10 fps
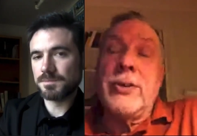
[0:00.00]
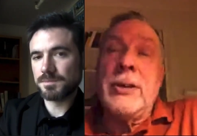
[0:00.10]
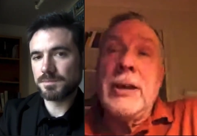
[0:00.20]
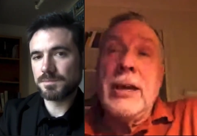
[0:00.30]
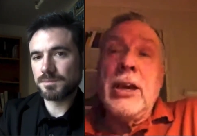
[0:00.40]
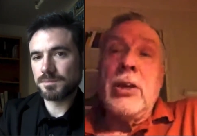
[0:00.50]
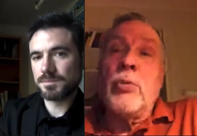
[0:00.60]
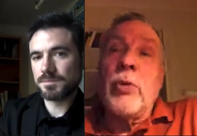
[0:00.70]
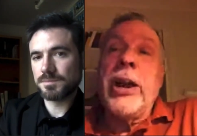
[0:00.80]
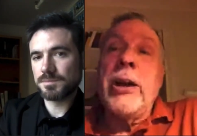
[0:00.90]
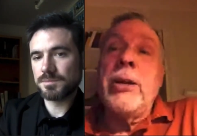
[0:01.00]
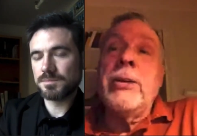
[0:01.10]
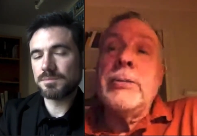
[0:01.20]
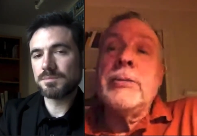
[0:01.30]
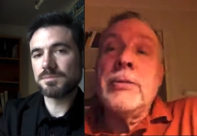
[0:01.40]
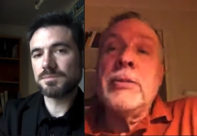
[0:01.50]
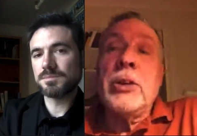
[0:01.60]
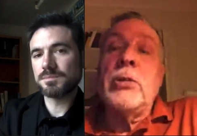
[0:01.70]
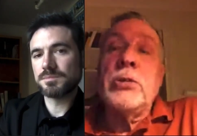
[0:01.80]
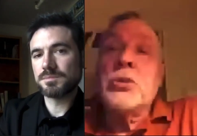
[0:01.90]
Speaker 1: a rare
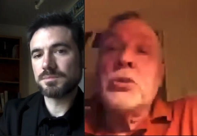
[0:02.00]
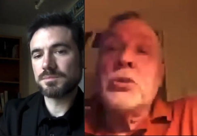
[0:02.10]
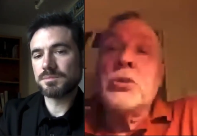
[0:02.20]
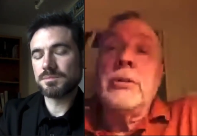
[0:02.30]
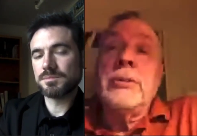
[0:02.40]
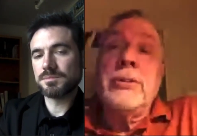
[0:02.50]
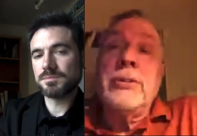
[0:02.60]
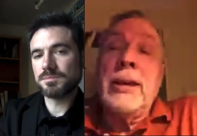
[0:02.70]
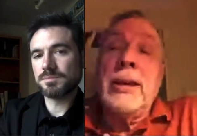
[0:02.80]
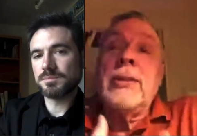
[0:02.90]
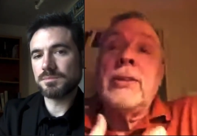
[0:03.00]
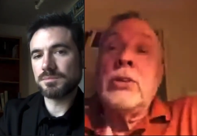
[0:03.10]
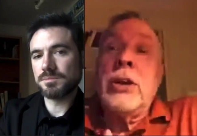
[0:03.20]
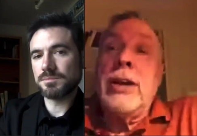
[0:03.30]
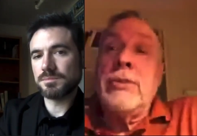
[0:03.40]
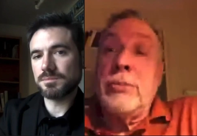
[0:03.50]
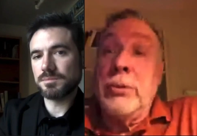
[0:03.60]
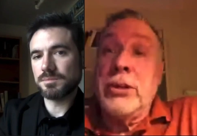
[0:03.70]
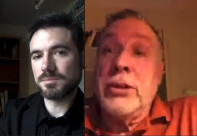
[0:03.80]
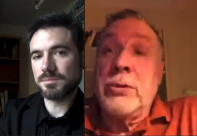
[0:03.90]
cultural thing. You have the runic
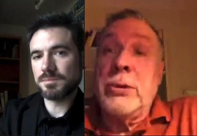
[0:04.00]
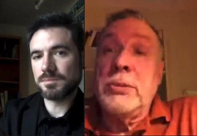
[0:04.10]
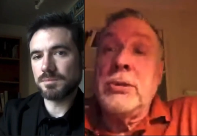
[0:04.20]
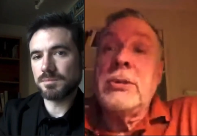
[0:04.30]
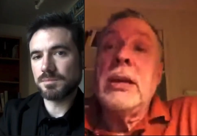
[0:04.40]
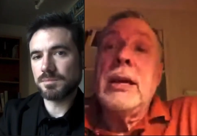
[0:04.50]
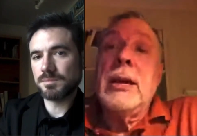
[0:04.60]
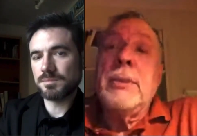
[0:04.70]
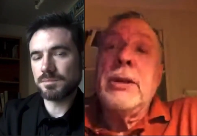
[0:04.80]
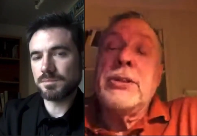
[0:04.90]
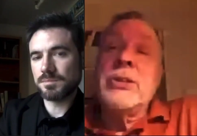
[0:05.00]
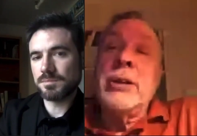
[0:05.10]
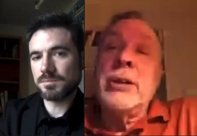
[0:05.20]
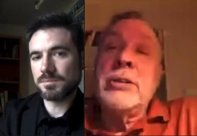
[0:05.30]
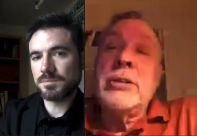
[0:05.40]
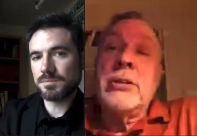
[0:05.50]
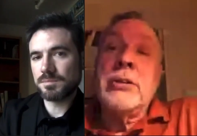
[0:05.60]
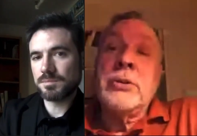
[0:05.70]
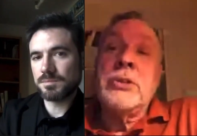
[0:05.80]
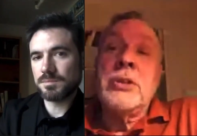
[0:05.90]
inscriptions, but it's not until
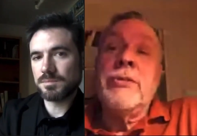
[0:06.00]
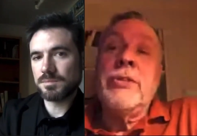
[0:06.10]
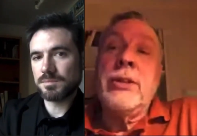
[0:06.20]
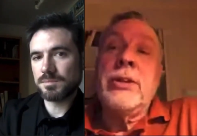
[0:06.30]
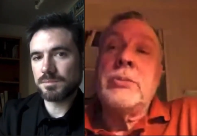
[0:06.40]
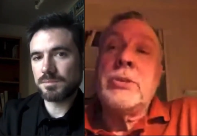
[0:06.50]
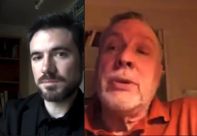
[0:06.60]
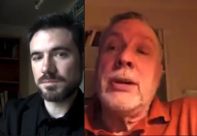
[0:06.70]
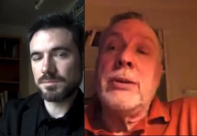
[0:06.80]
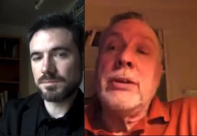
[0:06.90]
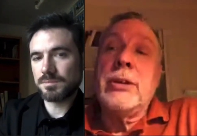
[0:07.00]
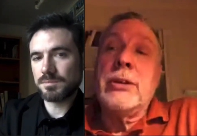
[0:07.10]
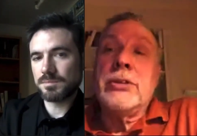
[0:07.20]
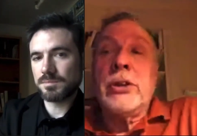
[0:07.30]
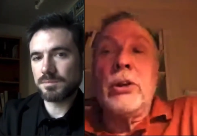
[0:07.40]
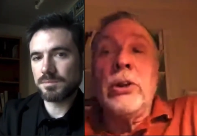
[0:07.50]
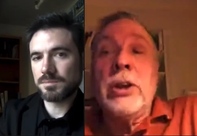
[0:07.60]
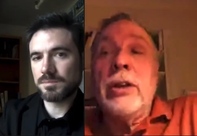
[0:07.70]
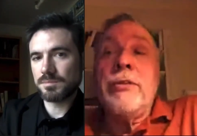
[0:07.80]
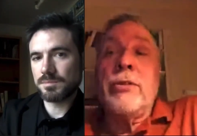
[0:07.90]
Christian faith comes around and they're looking
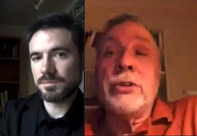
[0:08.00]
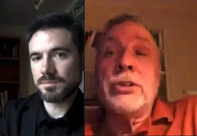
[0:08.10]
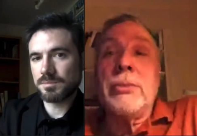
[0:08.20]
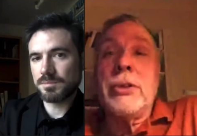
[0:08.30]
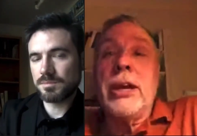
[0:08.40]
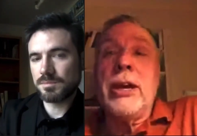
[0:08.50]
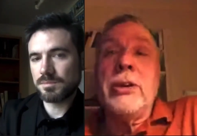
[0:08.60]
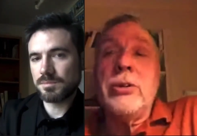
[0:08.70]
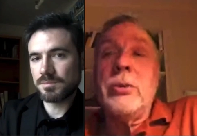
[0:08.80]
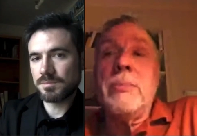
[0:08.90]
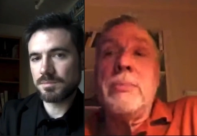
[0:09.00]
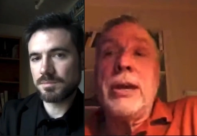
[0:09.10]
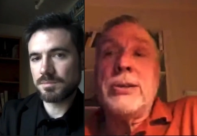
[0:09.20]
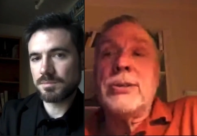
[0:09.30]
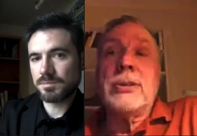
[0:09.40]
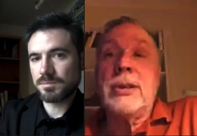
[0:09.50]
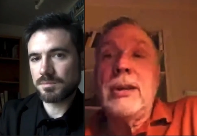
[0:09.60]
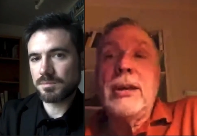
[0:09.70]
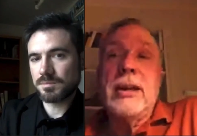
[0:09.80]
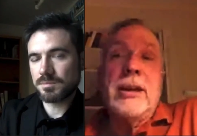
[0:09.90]
for something. How do we best
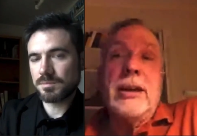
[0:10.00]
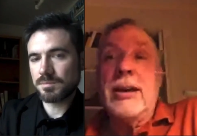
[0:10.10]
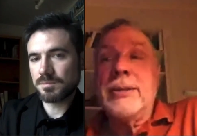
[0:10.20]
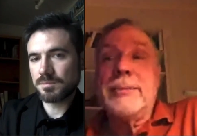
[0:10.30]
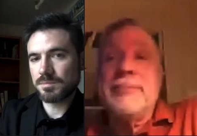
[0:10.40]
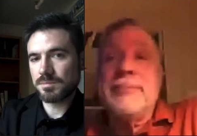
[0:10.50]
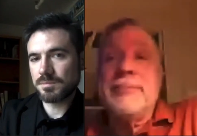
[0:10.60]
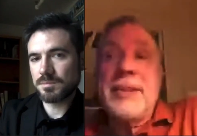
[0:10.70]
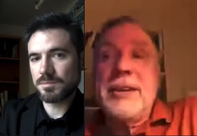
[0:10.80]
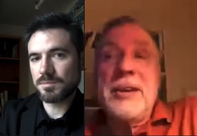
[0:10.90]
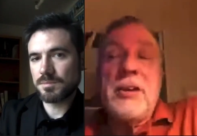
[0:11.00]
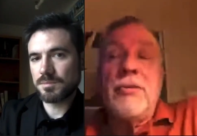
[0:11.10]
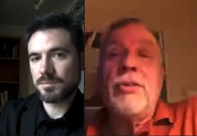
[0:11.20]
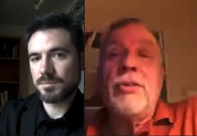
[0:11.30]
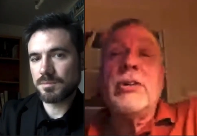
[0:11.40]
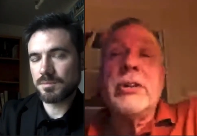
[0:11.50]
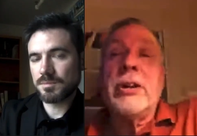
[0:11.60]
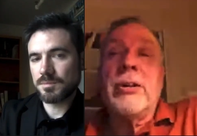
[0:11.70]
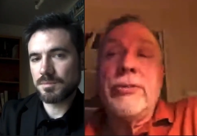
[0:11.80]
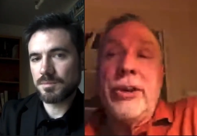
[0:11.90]
um, flaunt our
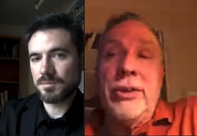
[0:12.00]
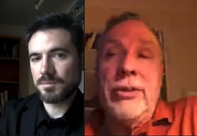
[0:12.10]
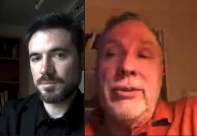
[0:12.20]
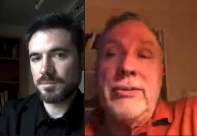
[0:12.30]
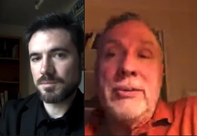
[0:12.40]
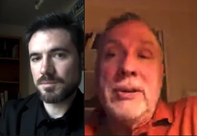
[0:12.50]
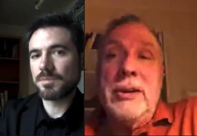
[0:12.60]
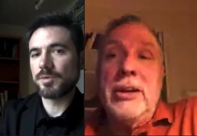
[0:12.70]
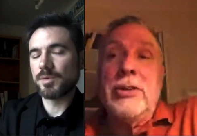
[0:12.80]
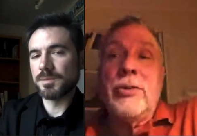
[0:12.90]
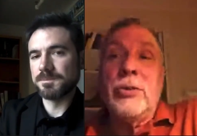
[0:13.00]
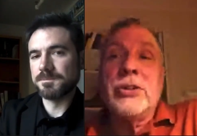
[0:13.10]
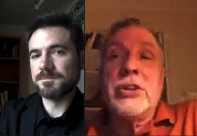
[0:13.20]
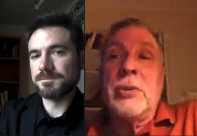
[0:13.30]
faith? And of right. course, there were no